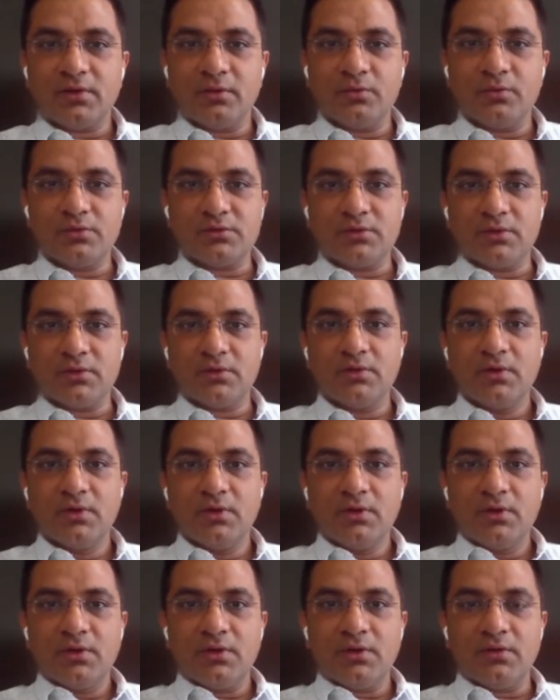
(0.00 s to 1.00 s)
I would say,
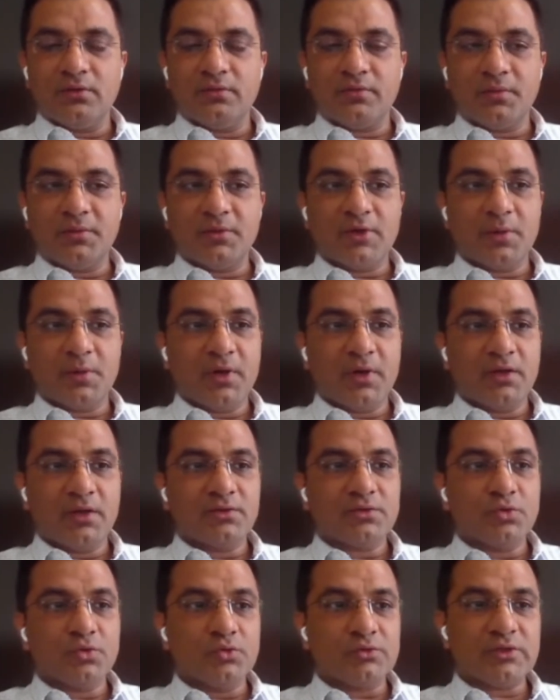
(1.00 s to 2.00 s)
from the time I
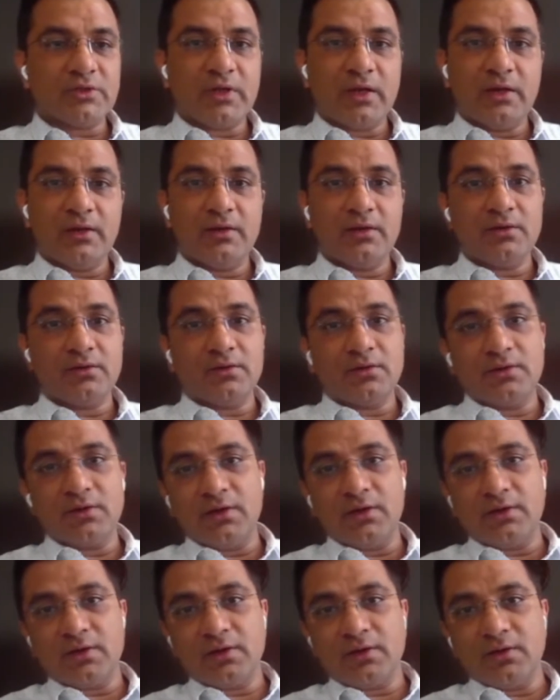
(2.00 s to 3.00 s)
source a candidate till
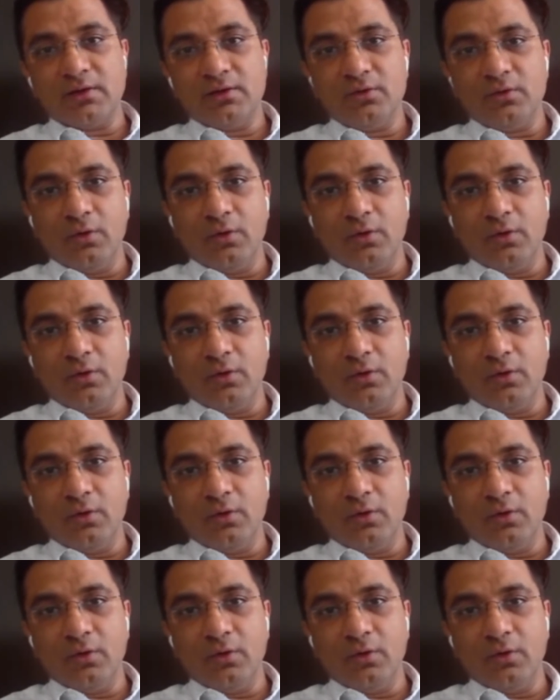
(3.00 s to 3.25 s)
let a,